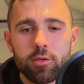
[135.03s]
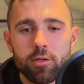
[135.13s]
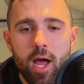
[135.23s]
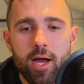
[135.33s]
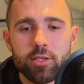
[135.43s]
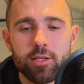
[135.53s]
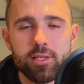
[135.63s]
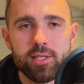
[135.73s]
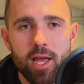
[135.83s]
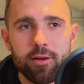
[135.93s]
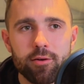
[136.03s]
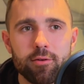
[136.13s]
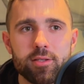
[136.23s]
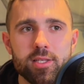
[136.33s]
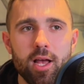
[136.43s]
actually set
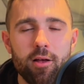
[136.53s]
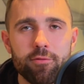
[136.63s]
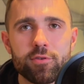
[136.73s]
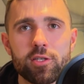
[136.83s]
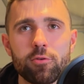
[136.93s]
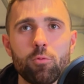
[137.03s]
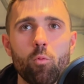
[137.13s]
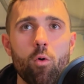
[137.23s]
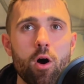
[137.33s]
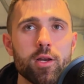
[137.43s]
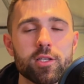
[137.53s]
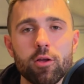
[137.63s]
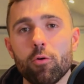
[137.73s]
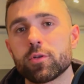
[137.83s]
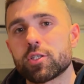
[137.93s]
yourself to want to
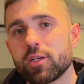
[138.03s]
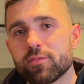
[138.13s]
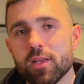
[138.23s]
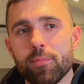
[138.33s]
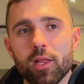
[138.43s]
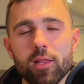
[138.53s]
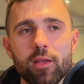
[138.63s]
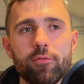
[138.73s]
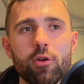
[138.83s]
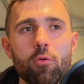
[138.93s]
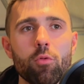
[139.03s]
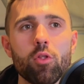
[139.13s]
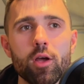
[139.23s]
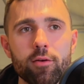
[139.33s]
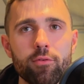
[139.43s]
go achieve something, if you don't
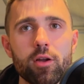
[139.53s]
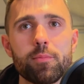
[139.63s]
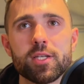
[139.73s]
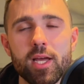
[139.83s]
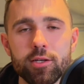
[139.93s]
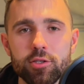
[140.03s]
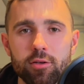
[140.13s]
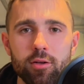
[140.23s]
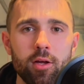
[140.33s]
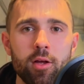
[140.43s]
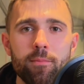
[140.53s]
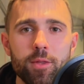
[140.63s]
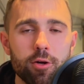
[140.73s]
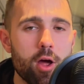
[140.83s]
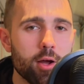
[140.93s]
look for your potential,
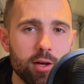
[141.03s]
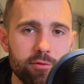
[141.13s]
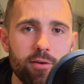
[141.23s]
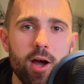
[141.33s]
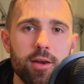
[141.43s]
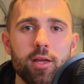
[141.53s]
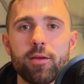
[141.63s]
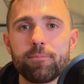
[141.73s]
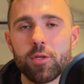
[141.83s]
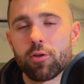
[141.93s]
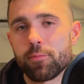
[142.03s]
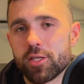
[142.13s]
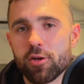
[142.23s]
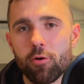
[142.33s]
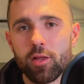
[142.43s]
you're not going to find it. You can
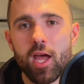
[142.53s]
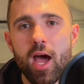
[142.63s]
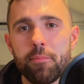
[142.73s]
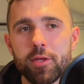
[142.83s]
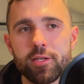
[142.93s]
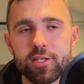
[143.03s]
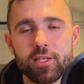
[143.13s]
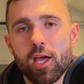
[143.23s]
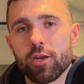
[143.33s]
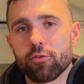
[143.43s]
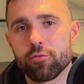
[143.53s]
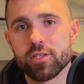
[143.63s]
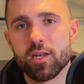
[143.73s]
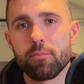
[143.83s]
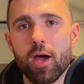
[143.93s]
be totally happy just kind of
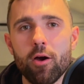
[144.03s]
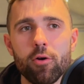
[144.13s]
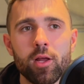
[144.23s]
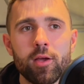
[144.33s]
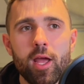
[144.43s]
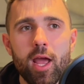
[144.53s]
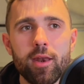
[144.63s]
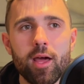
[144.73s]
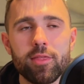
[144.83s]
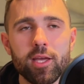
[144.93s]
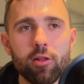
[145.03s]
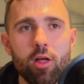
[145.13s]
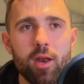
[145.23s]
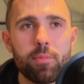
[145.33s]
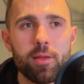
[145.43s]
cruising about, and I think a
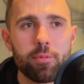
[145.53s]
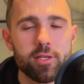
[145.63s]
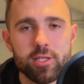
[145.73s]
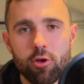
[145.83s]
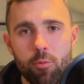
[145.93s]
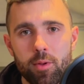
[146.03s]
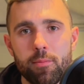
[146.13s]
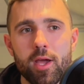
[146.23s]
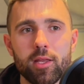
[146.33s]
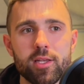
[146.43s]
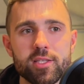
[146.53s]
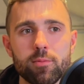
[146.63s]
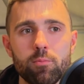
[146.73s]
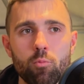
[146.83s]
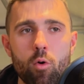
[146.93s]
lot of people as a coping
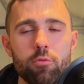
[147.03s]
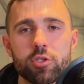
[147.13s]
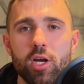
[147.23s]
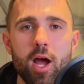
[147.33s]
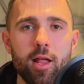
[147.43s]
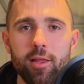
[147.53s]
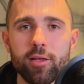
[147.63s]
mechanism won't try.